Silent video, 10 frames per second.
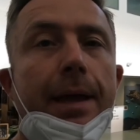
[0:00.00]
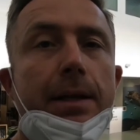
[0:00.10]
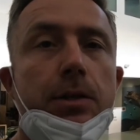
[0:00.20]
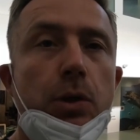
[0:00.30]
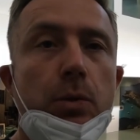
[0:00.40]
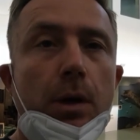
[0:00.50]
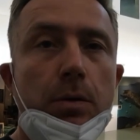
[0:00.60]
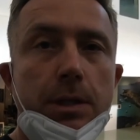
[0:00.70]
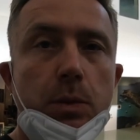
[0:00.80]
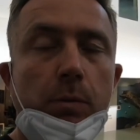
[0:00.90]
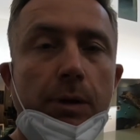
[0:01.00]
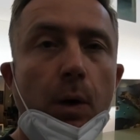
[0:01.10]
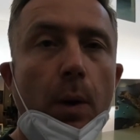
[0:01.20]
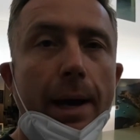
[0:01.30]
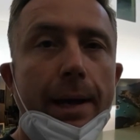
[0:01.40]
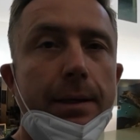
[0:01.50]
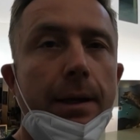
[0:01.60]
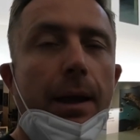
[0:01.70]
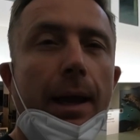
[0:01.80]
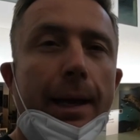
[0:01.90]
that 2 doses were required,
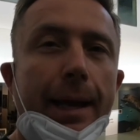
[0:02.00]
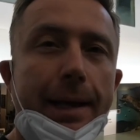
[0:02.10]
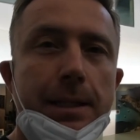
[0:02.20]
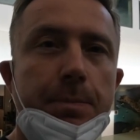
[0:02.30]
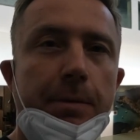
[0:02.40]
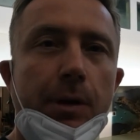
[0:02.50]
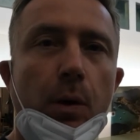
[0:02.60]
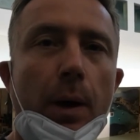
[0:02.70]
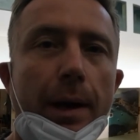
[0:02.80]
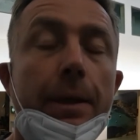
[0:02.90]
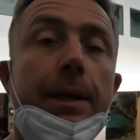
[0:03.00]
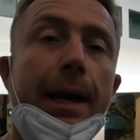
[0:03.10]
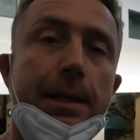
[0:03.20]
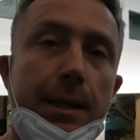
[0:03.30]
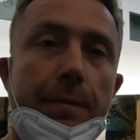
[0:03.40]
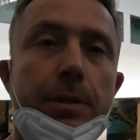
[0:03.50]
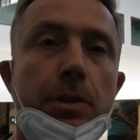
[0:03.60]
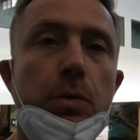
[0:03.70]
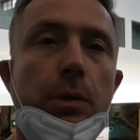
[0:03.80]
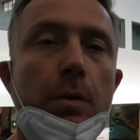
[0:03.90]
and it had to be required, and you had to have the
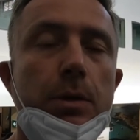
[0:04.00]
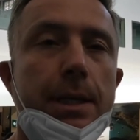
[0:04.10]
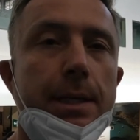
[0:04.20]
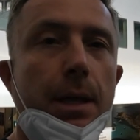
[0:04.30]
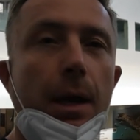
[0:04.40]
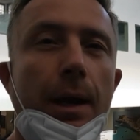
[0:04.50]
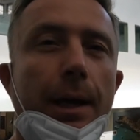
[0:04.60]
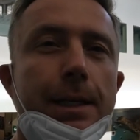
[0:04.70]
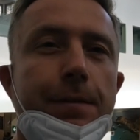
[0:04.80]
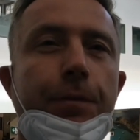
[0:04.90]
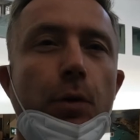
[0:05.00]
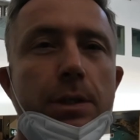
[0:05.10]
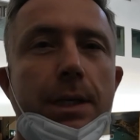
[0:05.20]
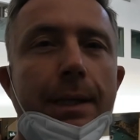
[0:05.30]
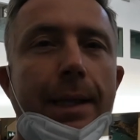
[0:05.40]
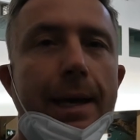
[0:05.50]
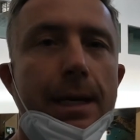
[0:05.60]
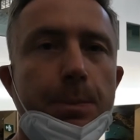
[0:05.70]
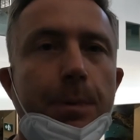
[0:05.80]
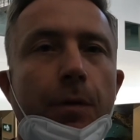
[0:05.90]
2 doses at least 14
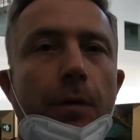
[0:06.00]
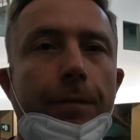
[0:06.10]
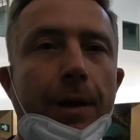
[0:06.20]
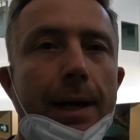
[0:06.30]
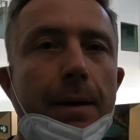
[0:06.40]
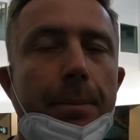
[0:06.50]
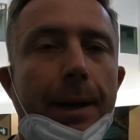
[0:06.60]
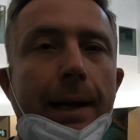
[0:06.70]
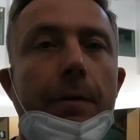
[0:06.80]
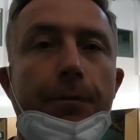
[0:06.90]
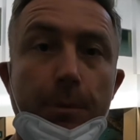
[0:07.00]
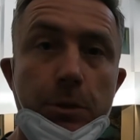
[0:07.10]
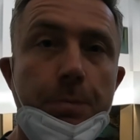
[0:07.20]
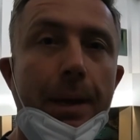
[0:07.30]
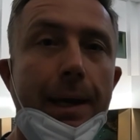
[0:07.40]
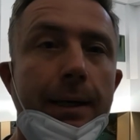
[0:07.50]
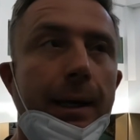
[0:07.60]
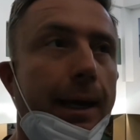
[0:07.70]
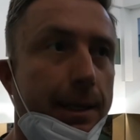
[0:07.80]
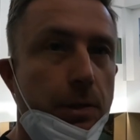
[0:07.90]
days before flying back from Spain
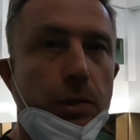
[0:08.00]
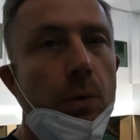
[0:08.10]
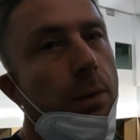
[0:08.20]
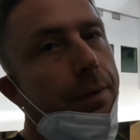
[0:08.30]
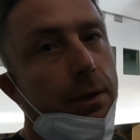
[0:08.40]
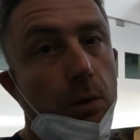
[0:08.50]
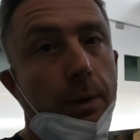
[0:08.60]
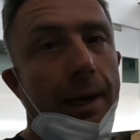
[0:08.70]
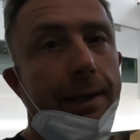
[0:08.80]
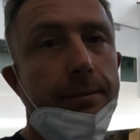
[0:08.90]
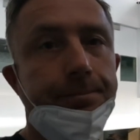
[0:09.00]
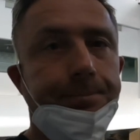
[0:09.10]
into the UK.